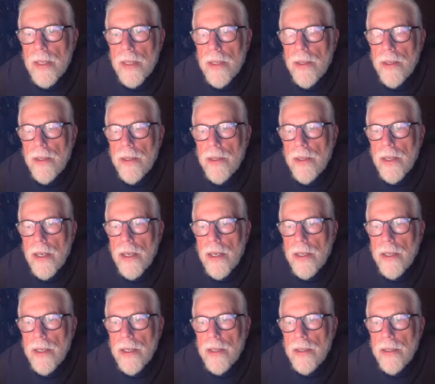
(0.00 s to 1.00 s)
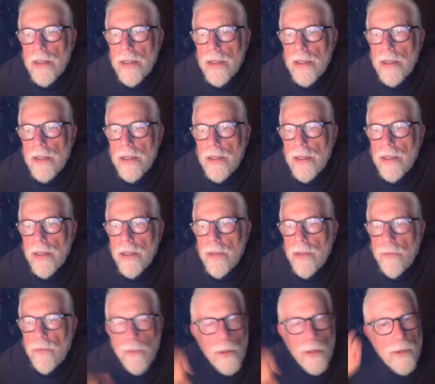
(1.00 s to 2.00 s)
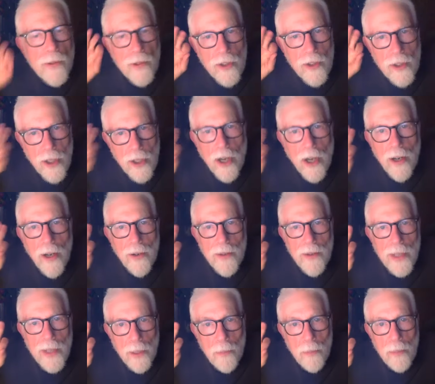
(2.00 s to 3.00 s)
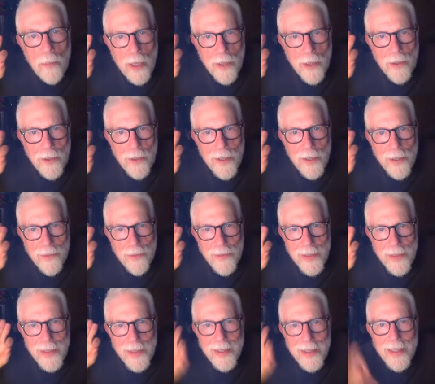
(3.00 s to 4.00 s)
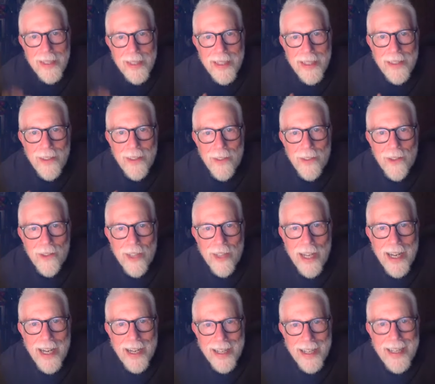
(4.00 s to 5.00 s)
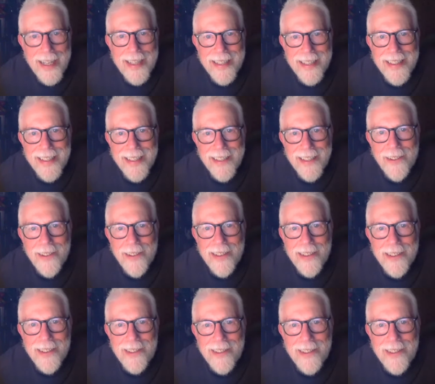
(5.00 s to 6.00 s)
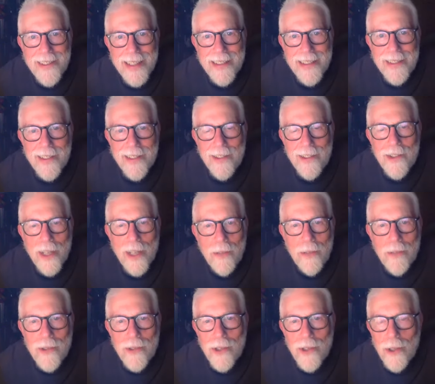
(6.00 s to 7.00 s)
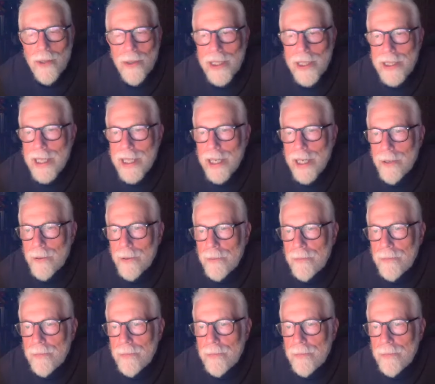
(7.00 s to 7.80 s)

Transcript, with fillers: the first star that appeared in the sky, as the sun was going down.